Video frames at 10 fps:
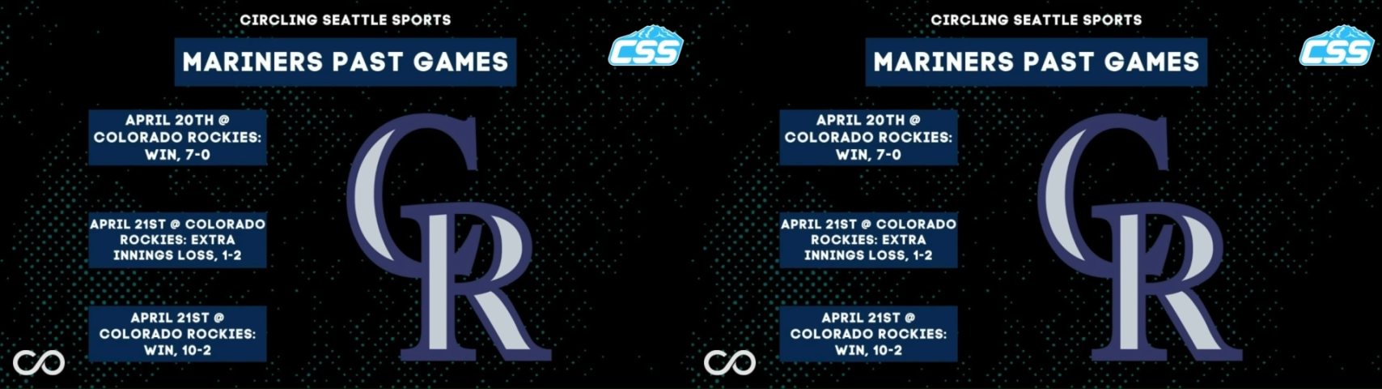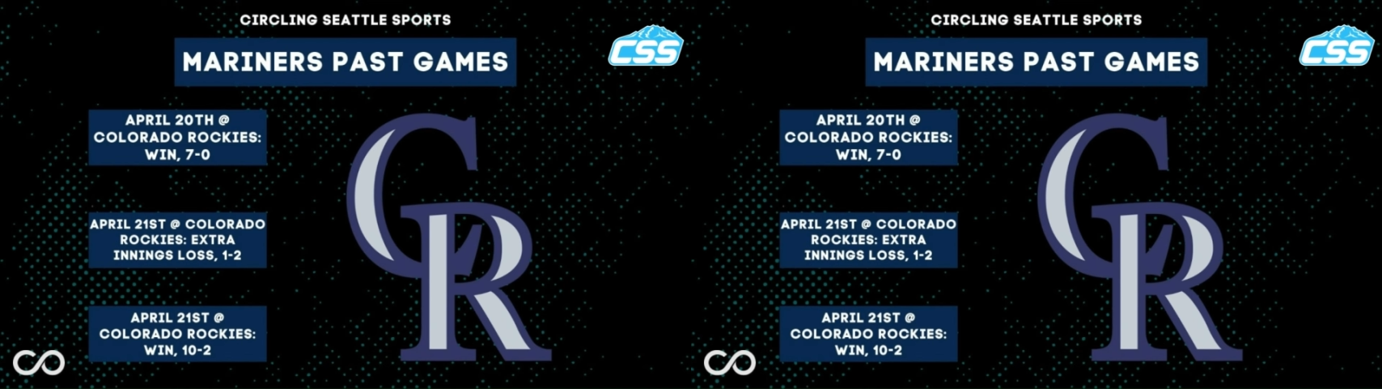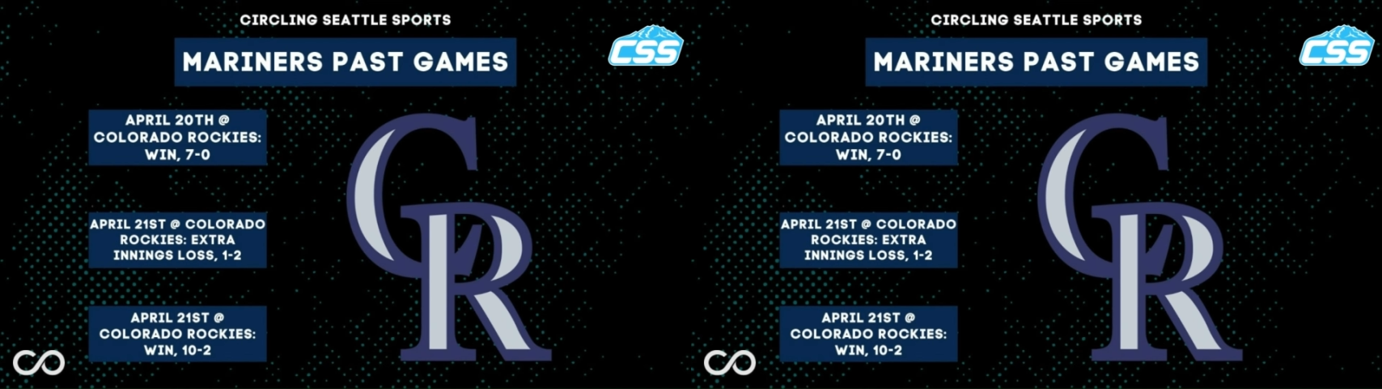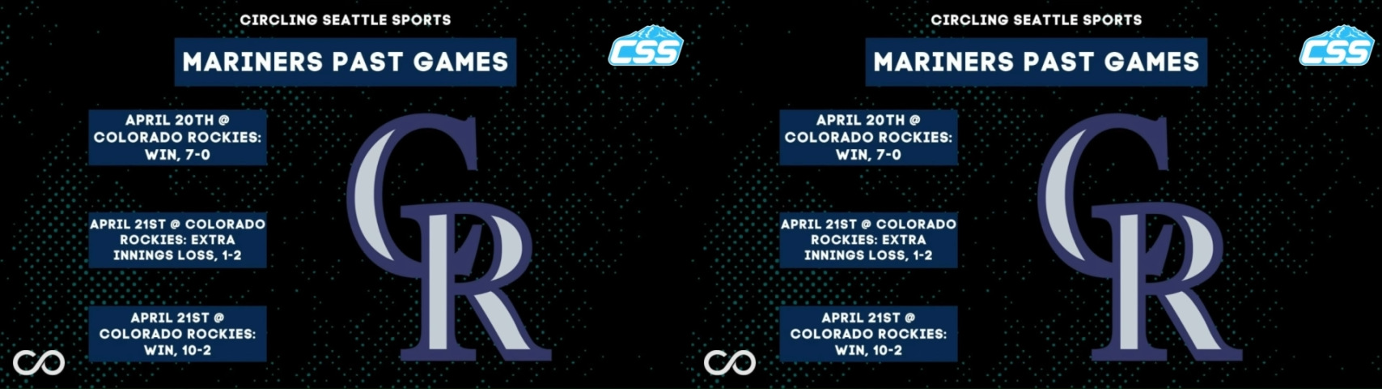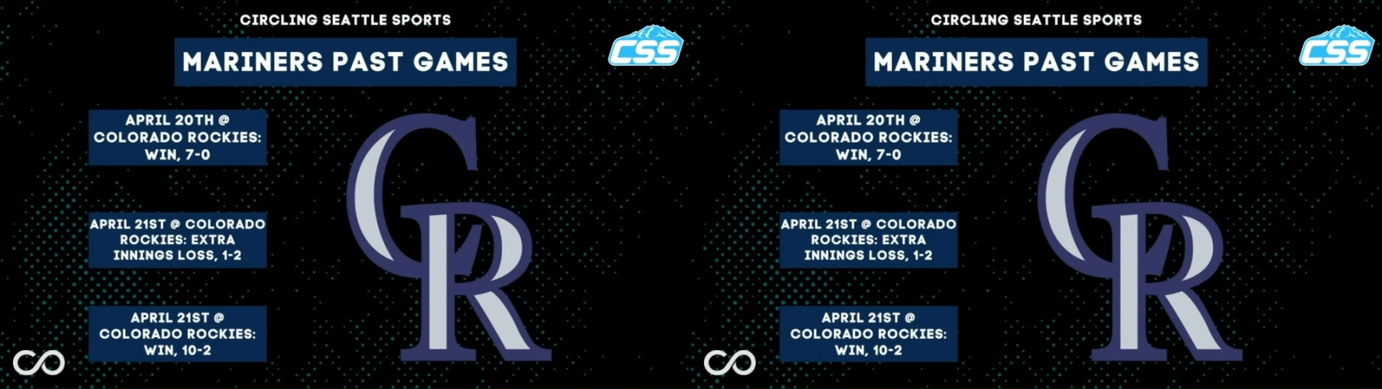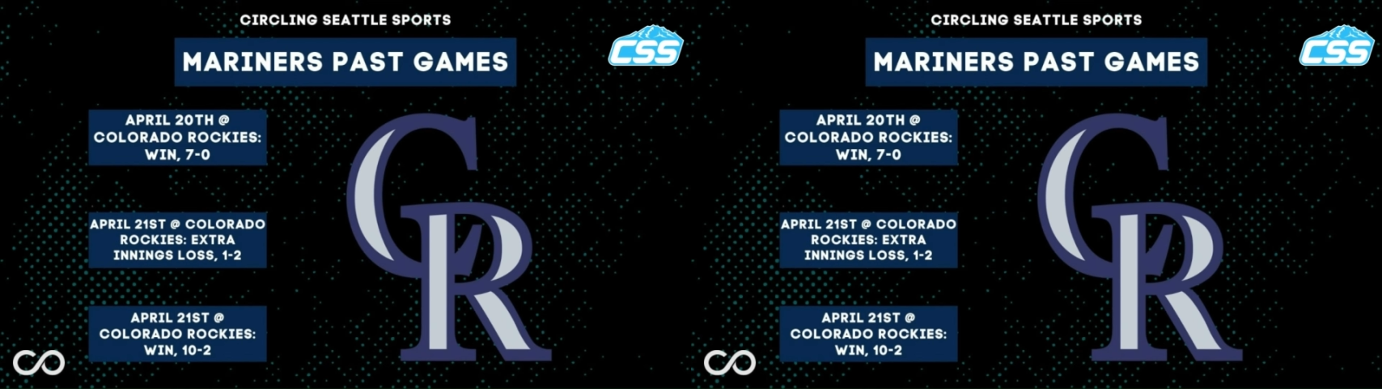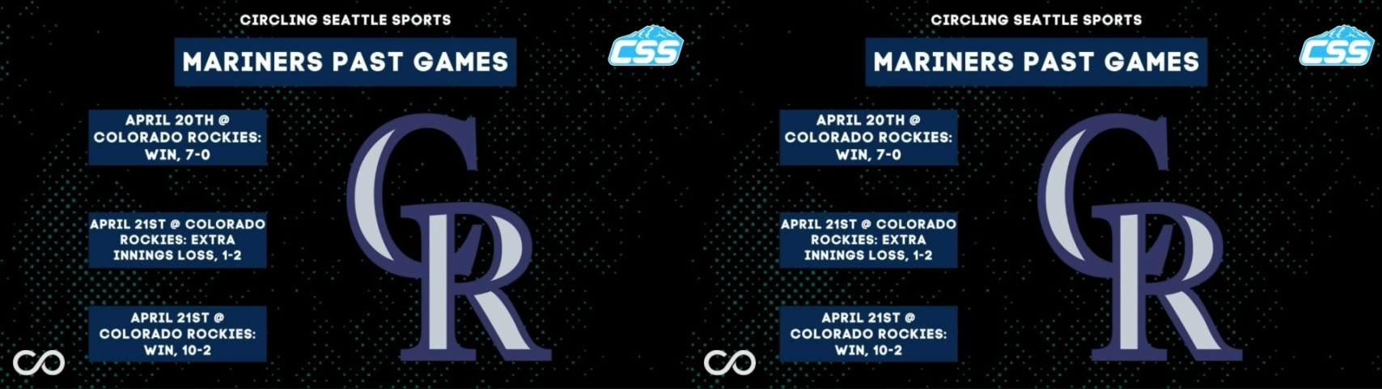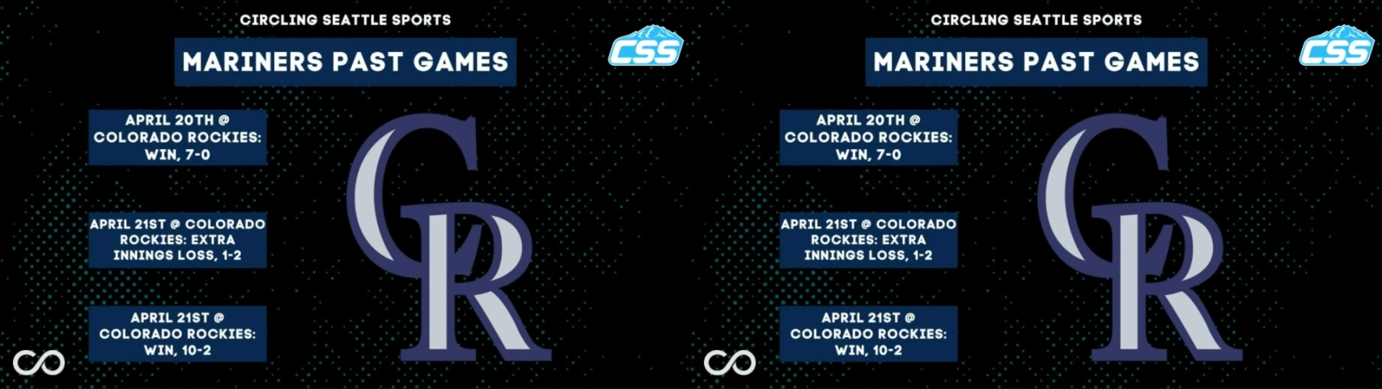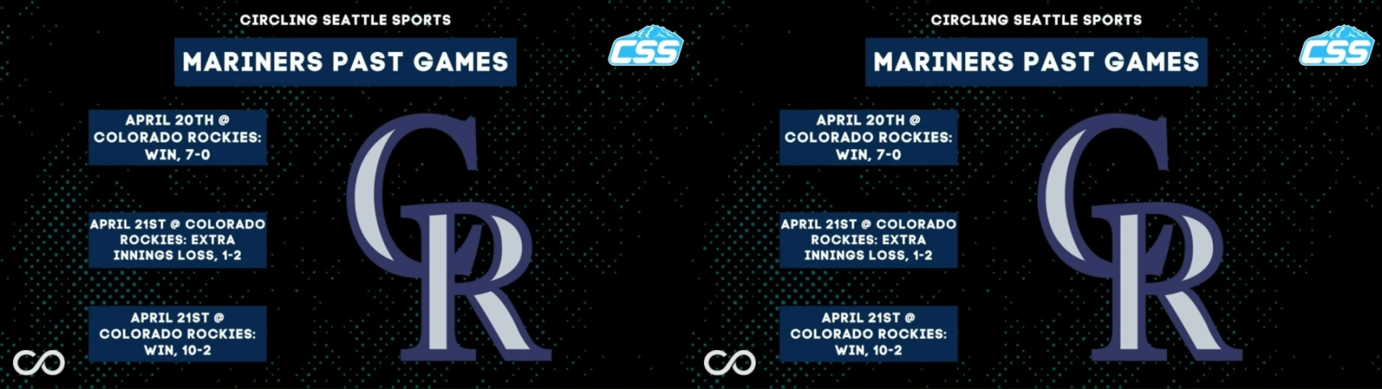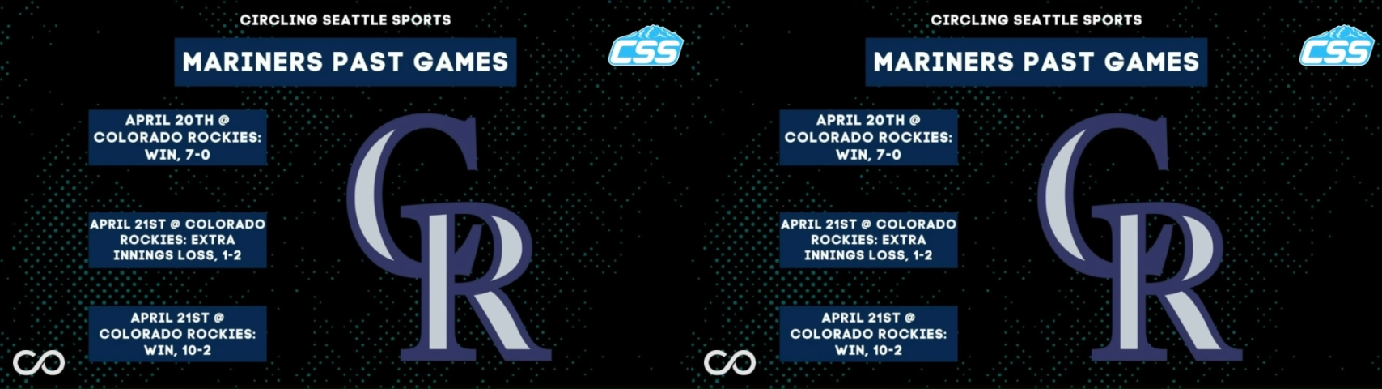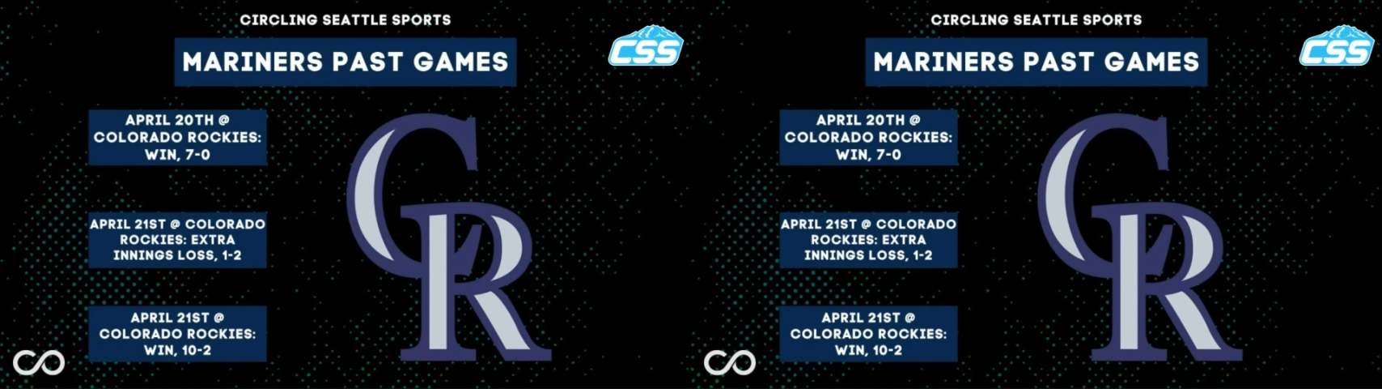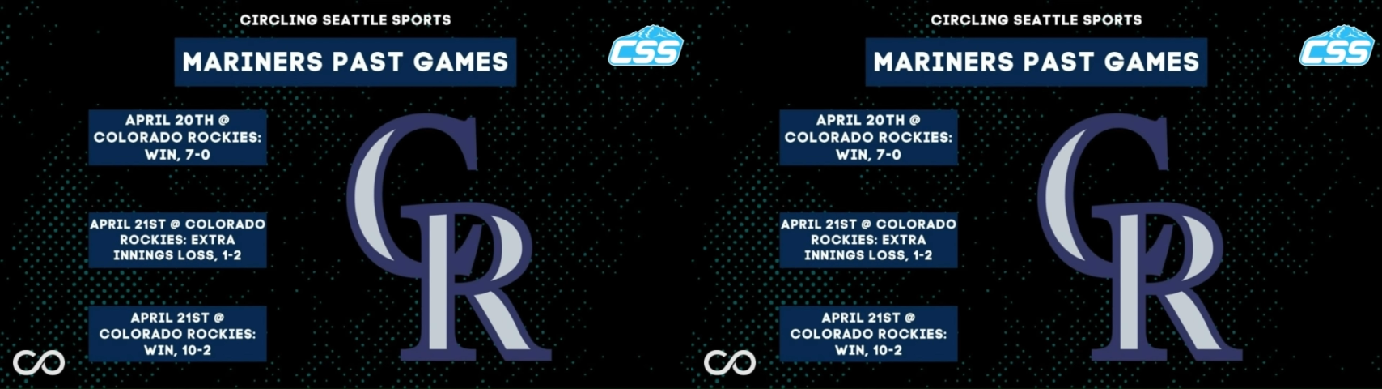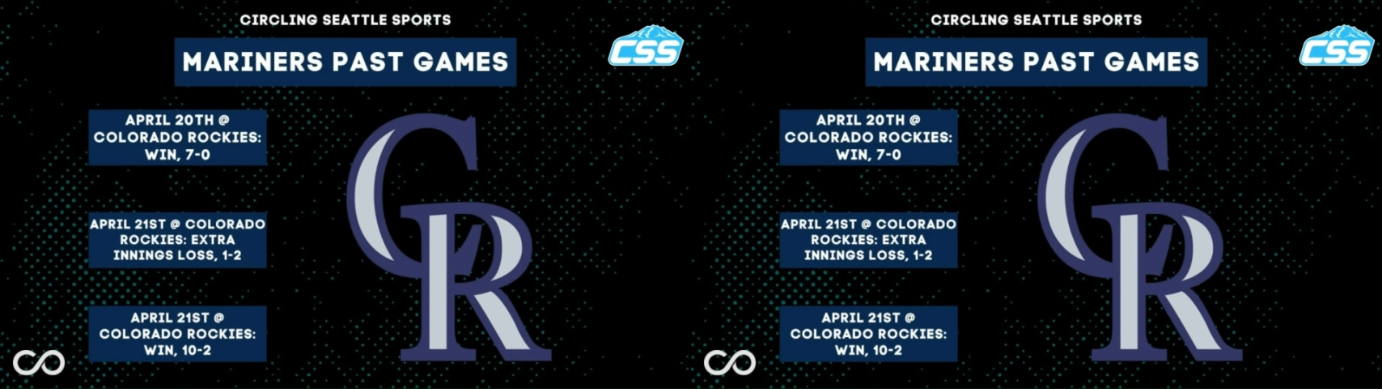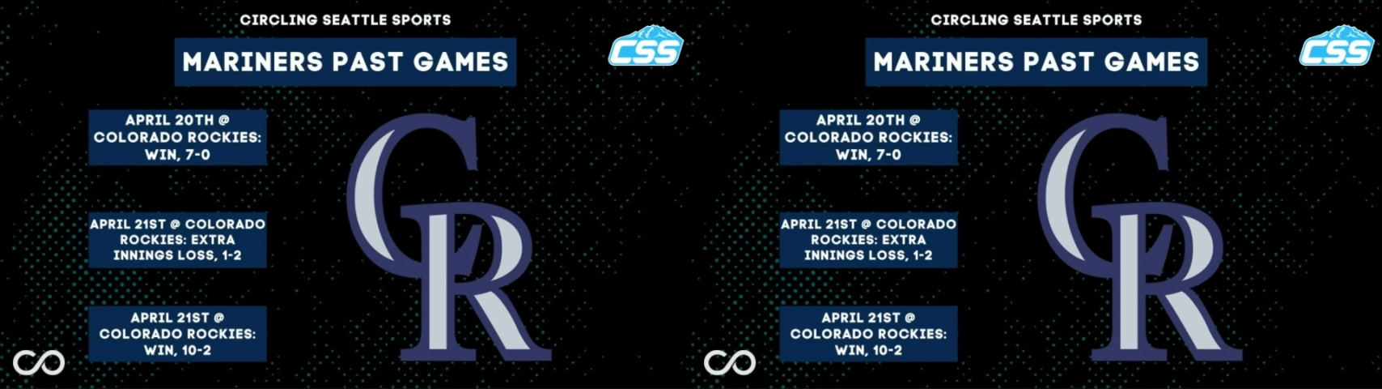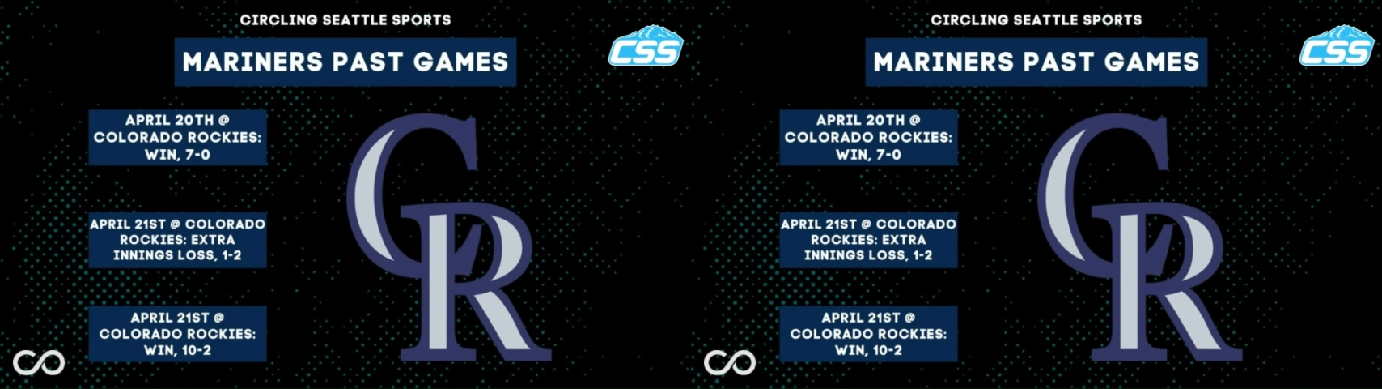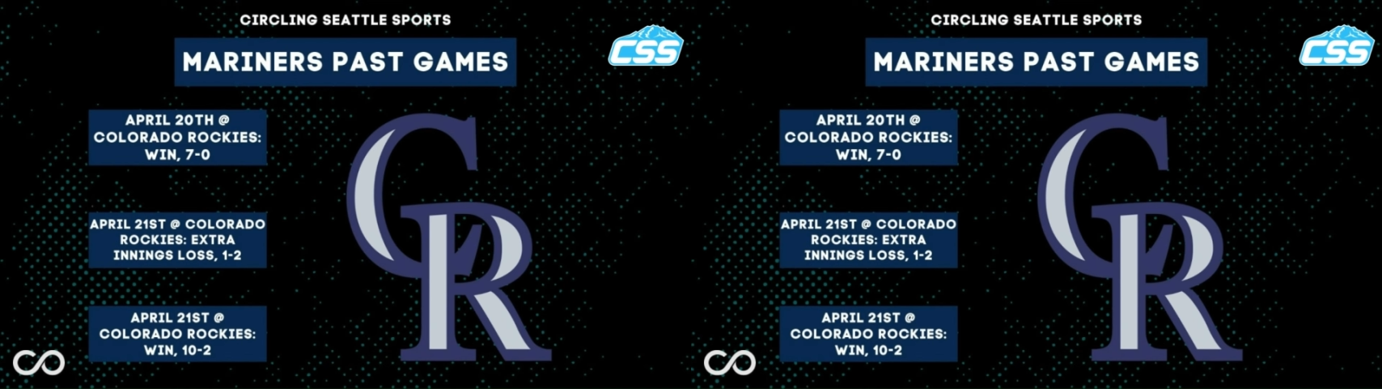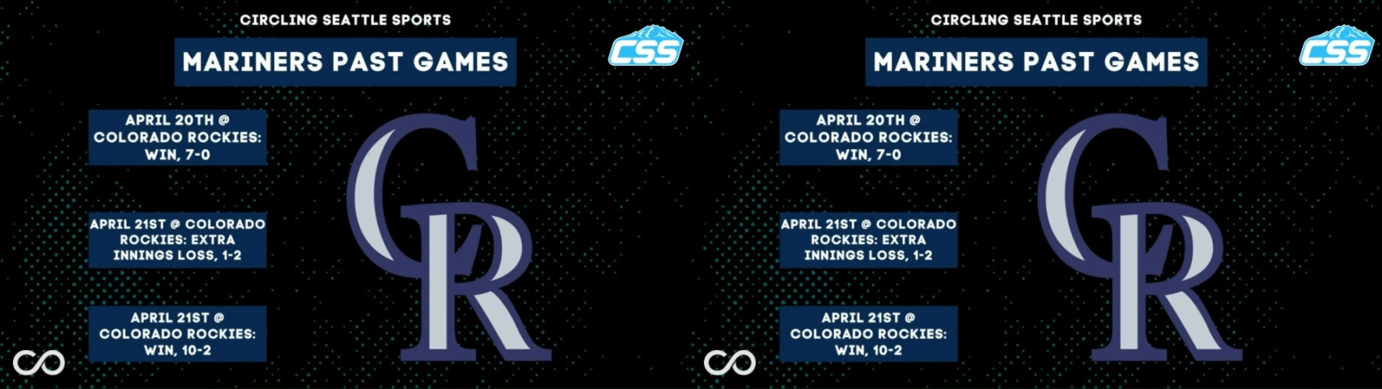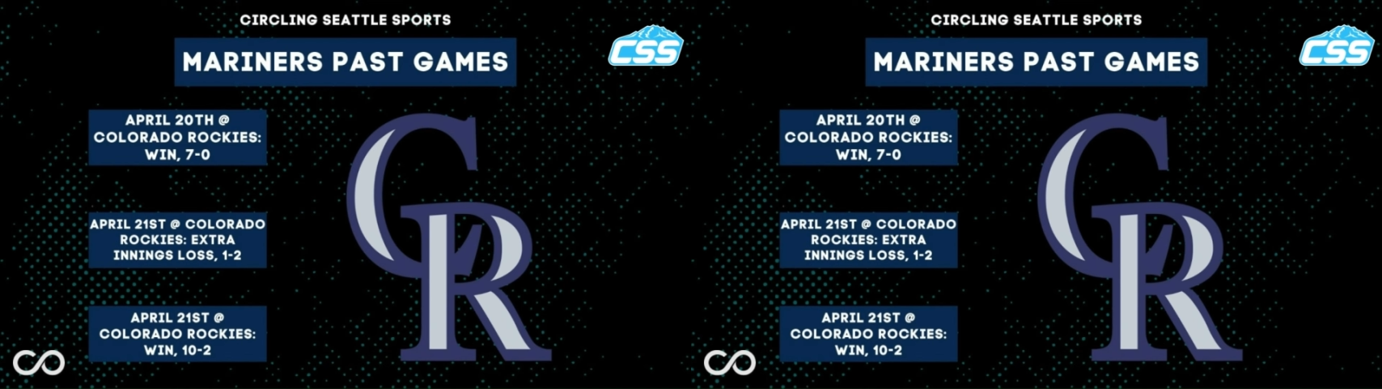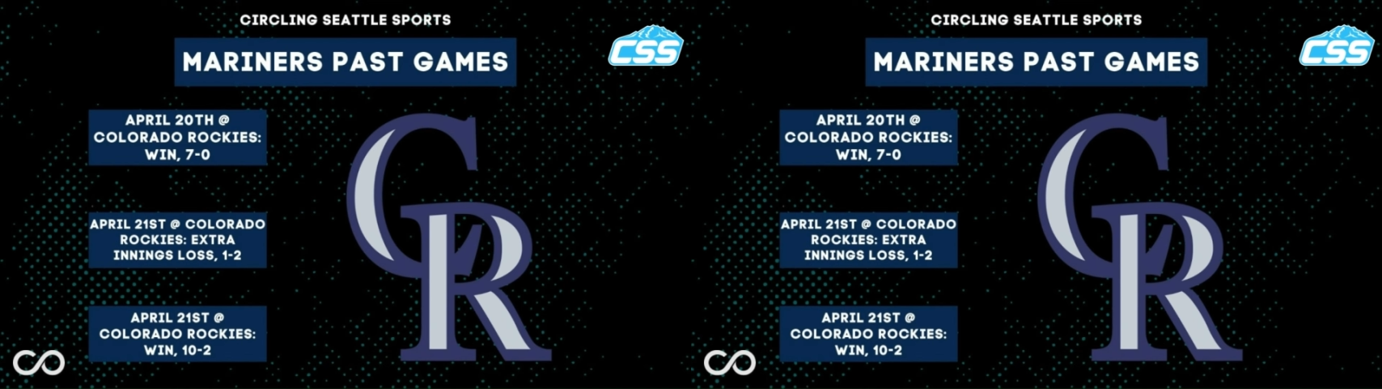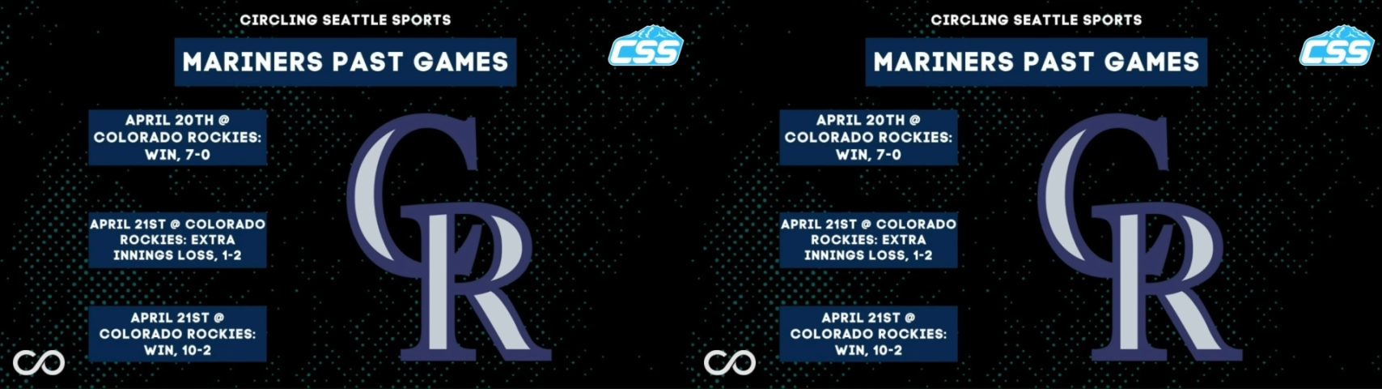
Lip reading: [unreadable: no face in view]